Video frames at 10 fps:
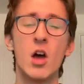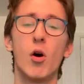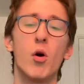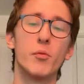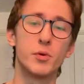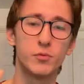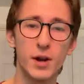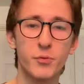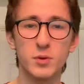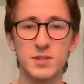of
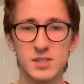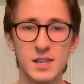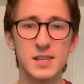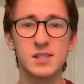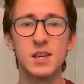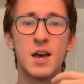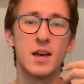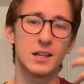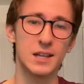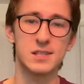references,
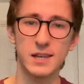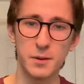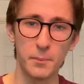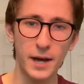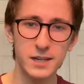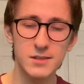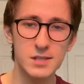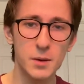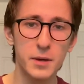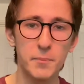classic companions
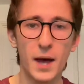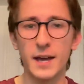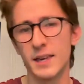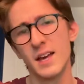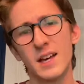coming back,